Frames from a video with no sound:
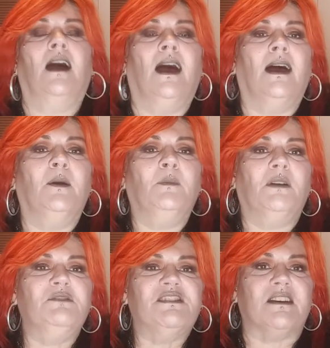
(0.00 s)

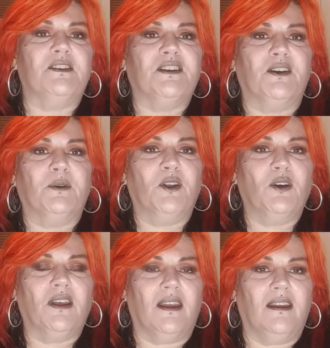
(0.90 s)
I'm just going to go
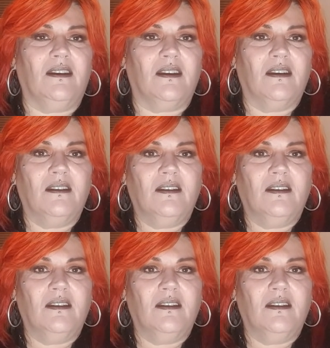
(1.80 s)
along and